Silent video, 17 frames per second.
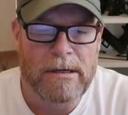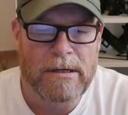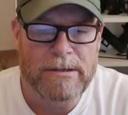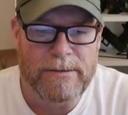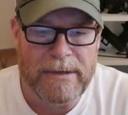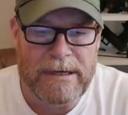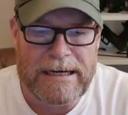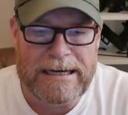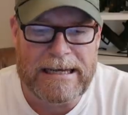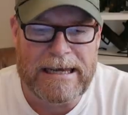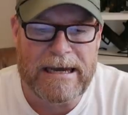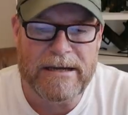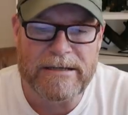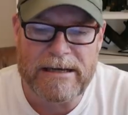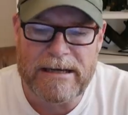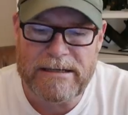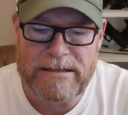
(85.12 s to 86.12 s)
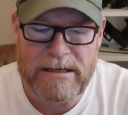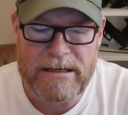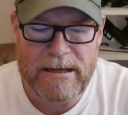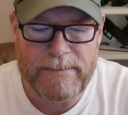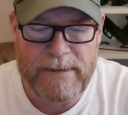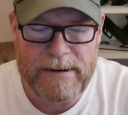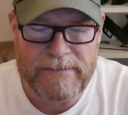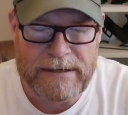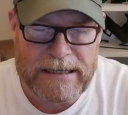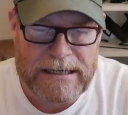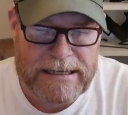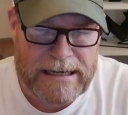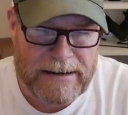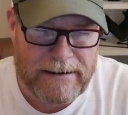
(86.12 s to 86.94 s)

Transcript: So in any case, I sit up every night.